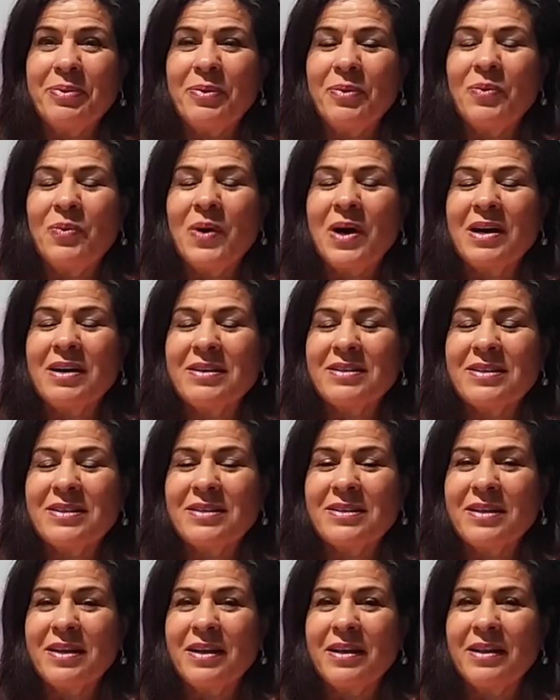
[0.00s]

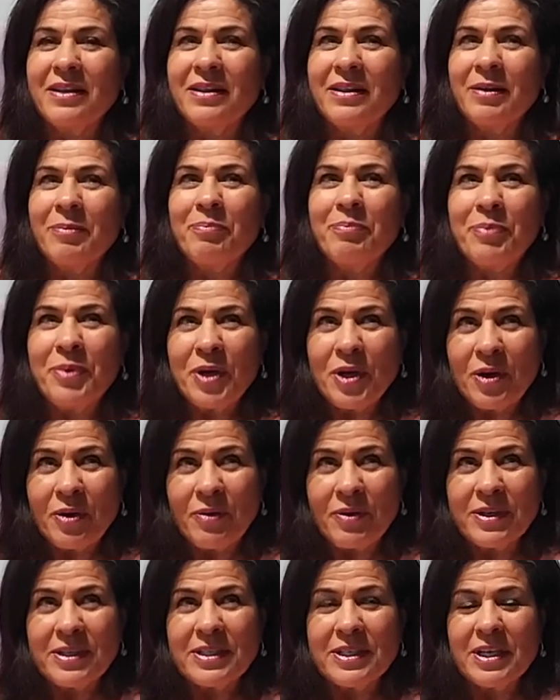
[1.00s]
was the
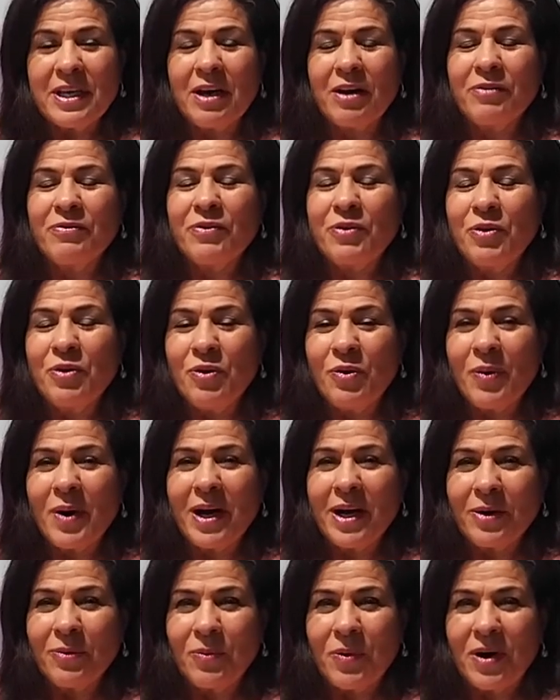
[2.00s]
purity of who
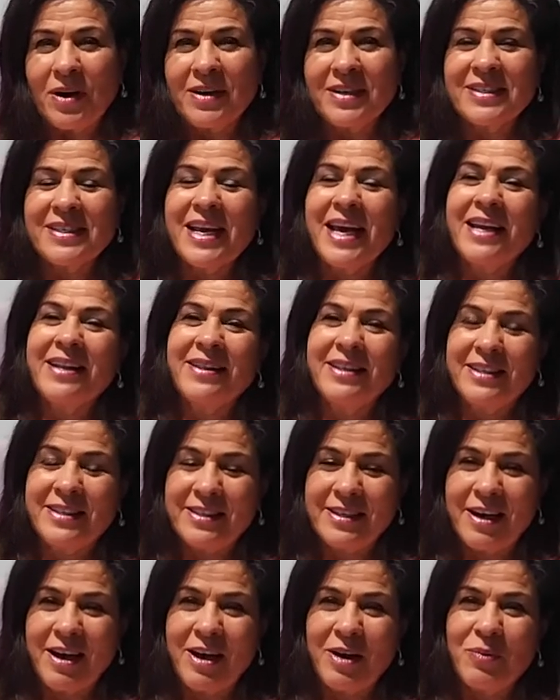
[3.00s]
I was at the
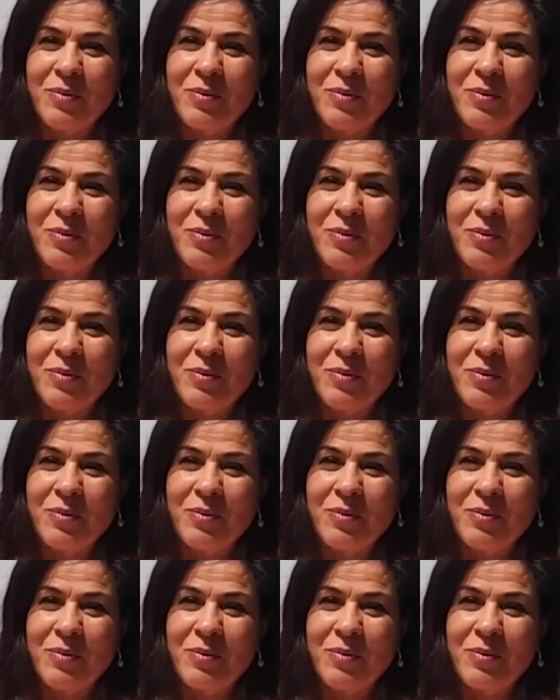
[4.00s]
time